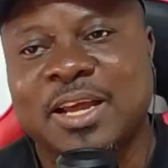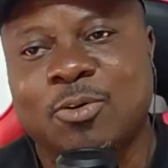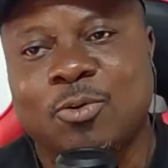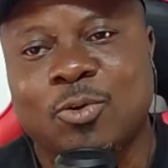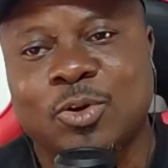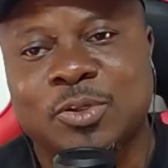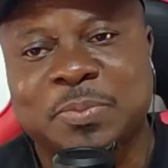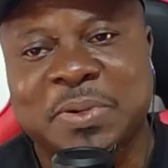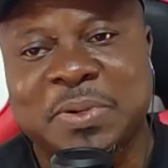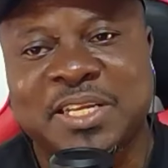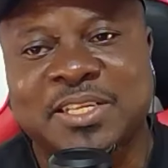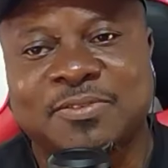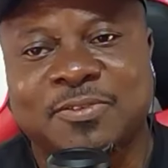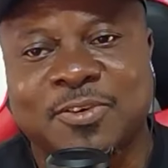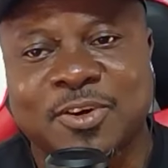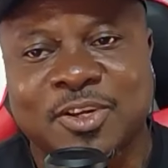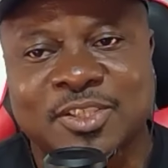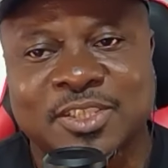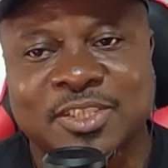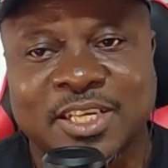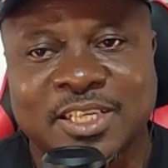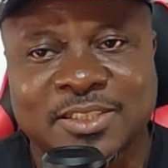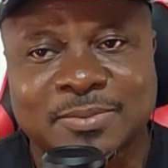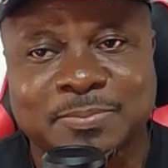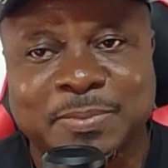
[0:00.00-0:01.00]
not caught me out of
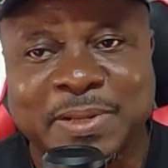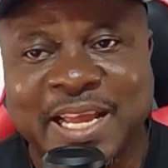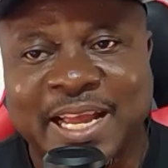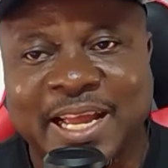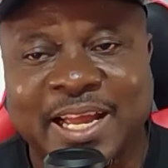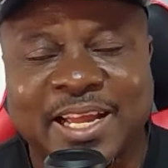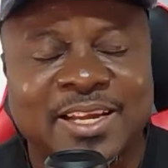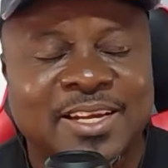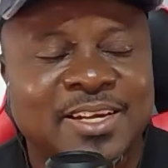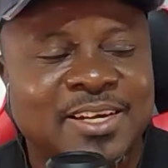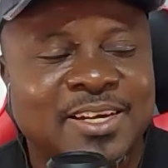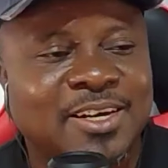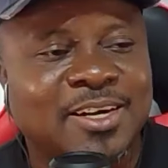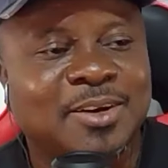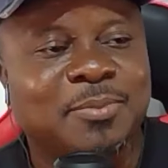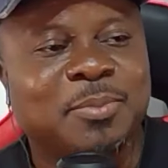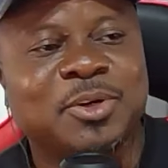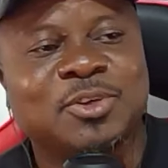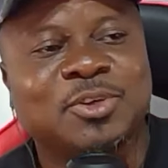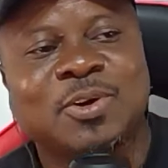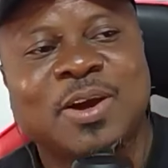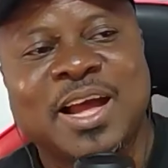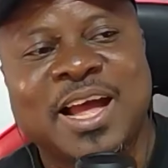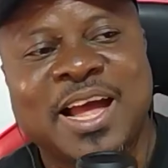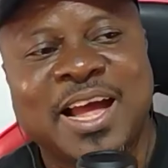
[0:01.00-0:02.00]
contest, but
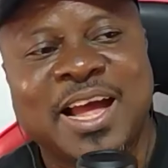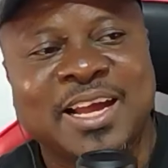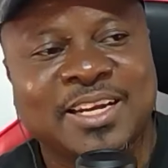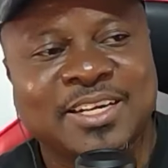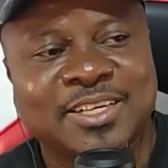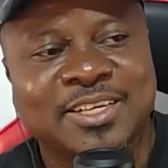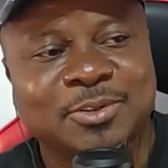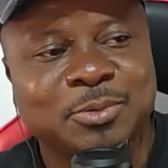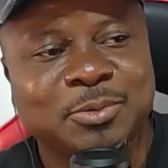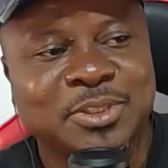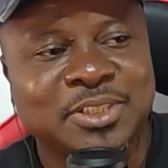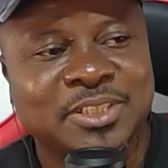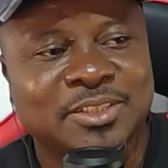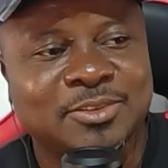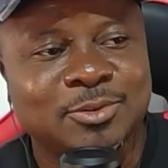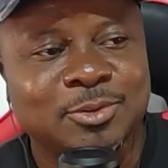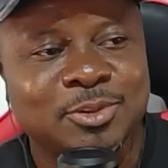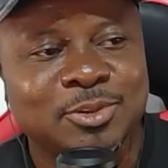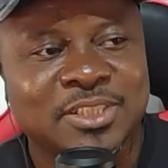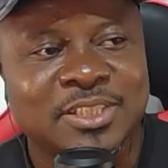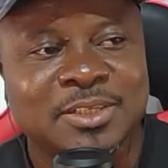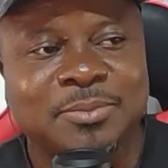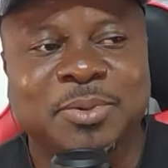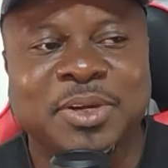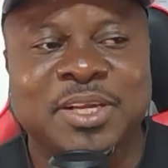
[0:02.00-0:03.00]
you are angry with
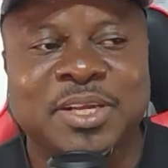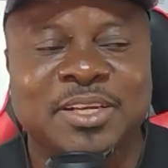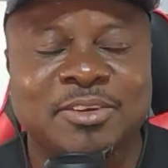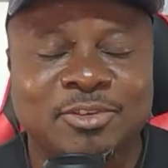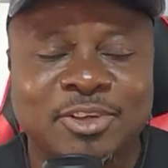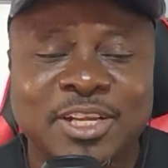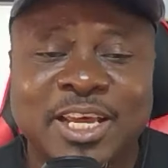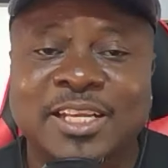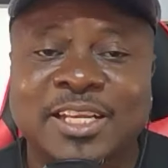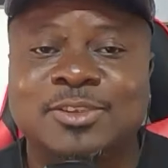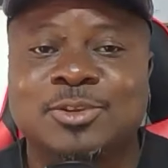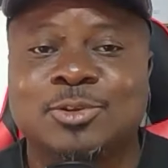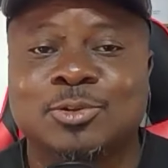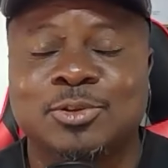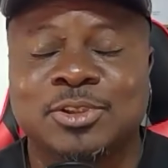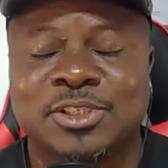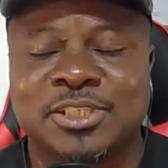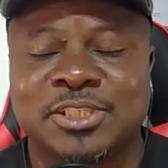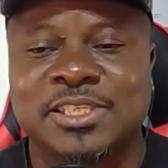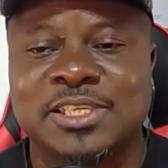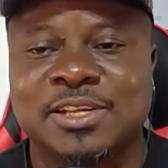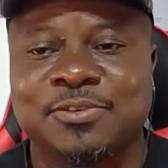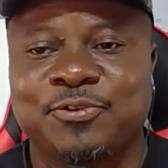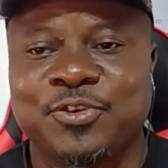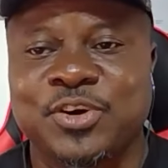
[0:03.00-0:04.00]
Osimhen. No, they are two
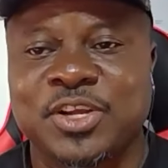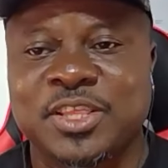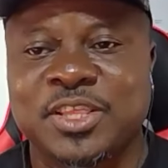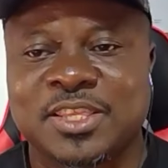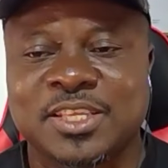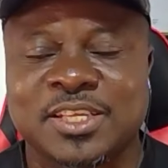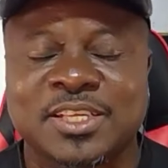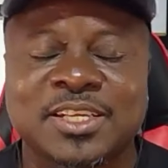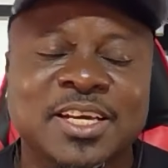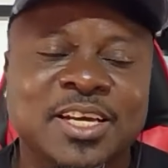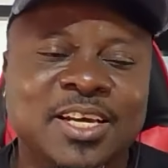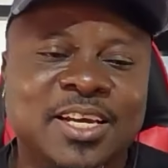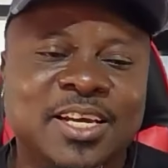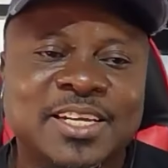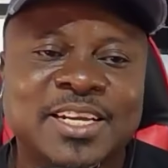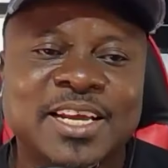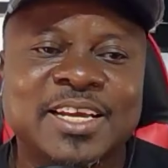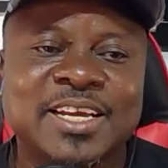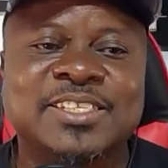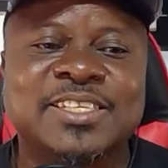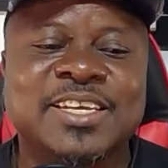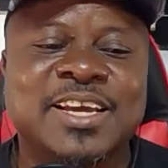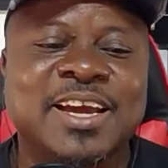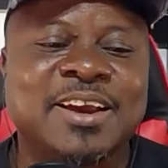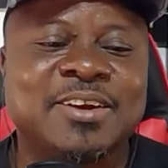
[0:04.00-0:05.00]
different things.
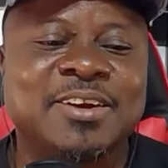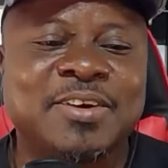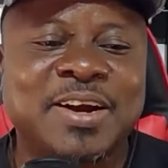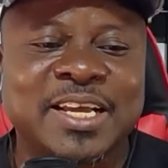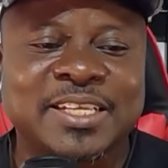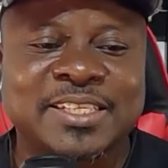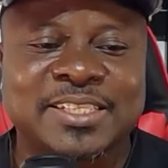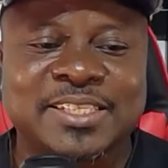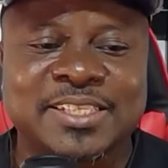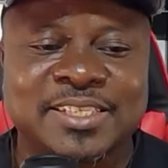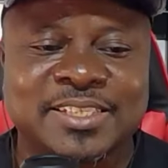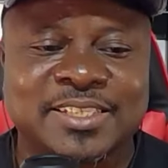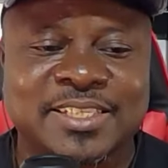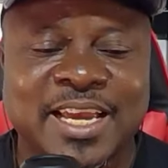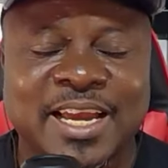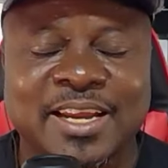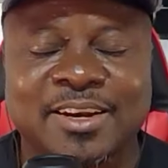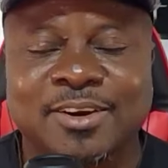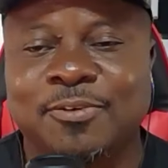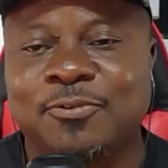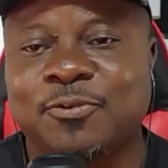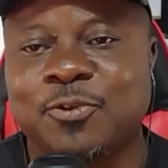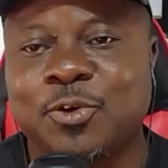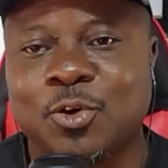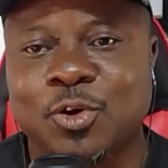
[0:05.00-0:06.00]
There's the erratic
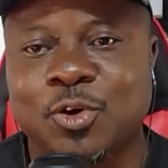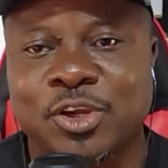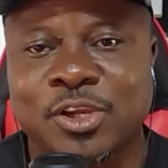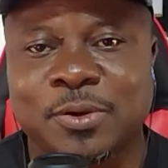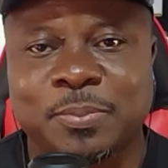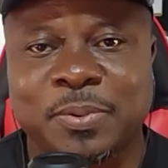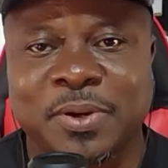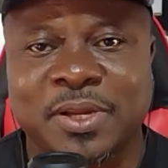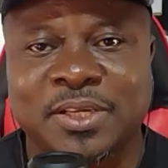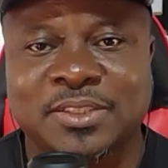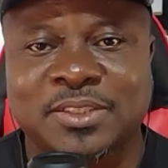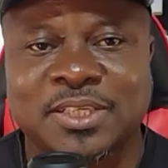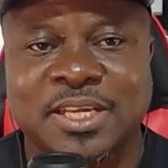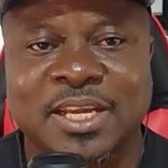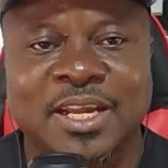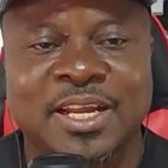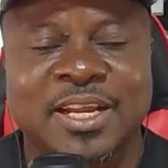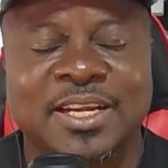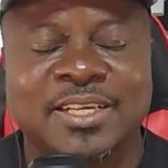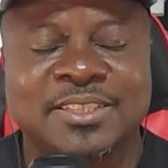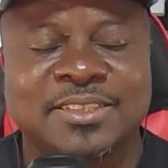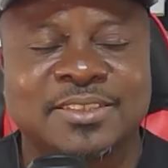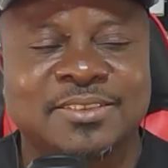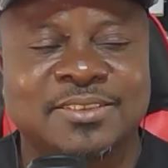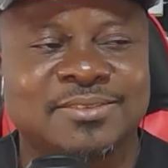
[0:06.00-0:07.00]
side of goalkeepers,
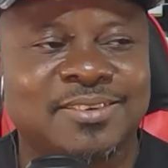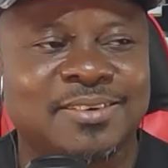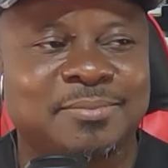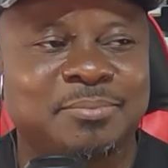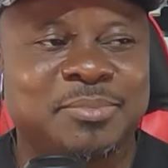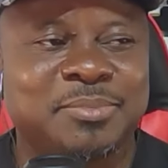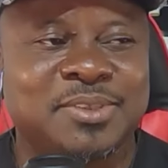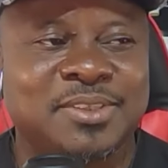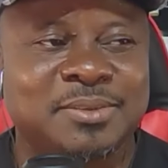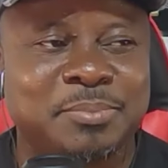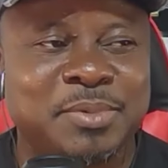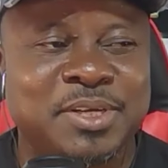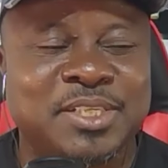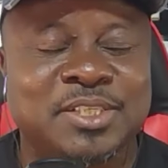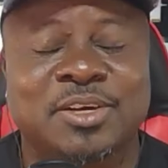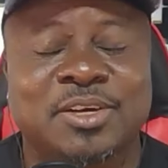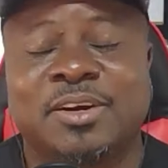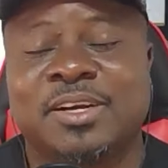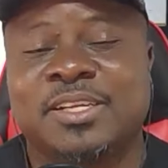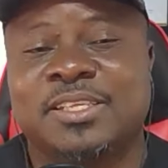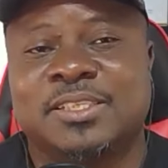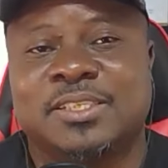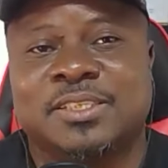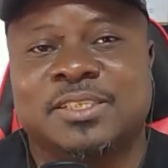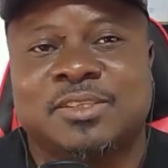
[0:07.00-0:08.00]
and
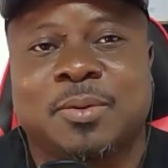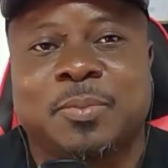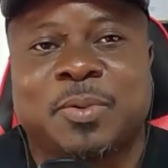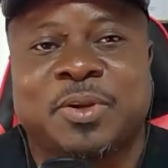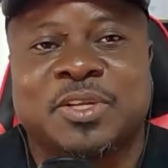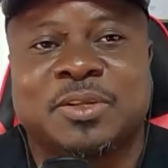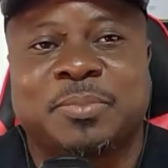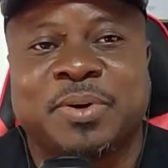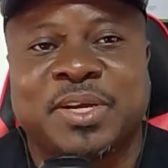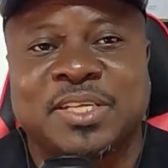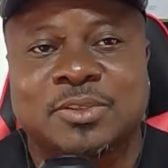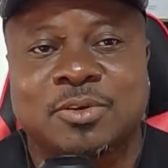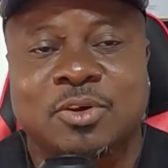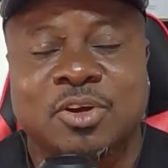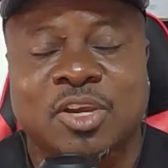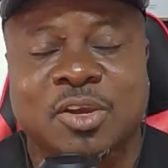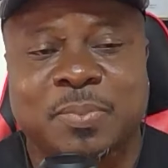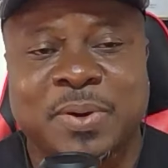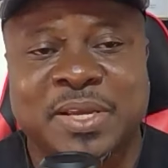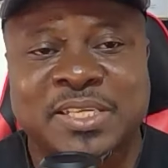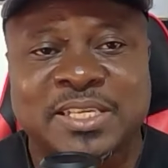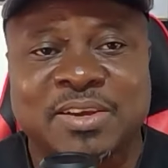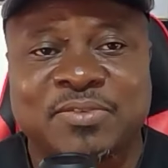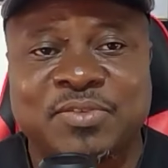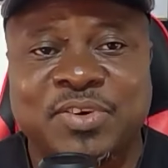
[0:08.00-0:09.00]
majorly some of the best
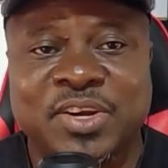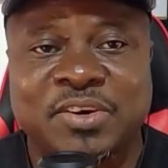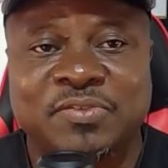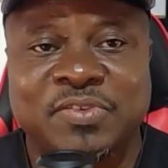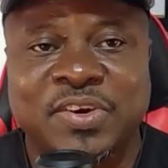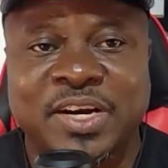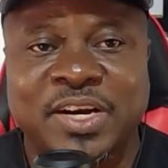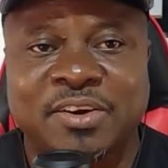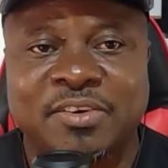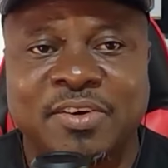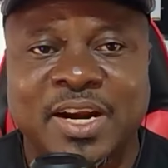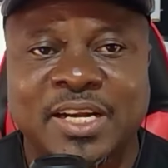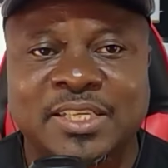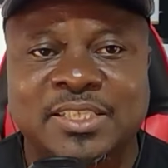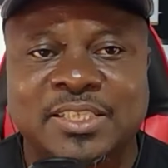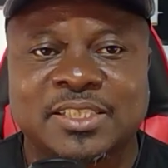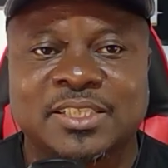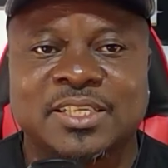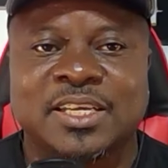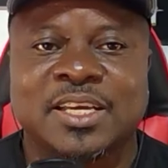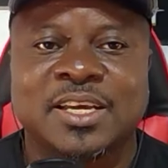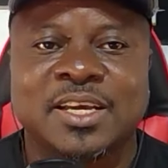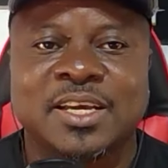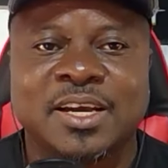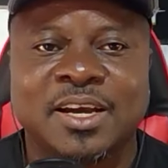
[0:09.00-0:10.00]
goalkeepers are very, very
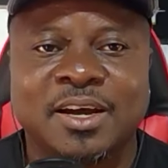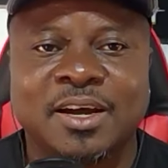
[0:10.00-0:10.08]
erratic.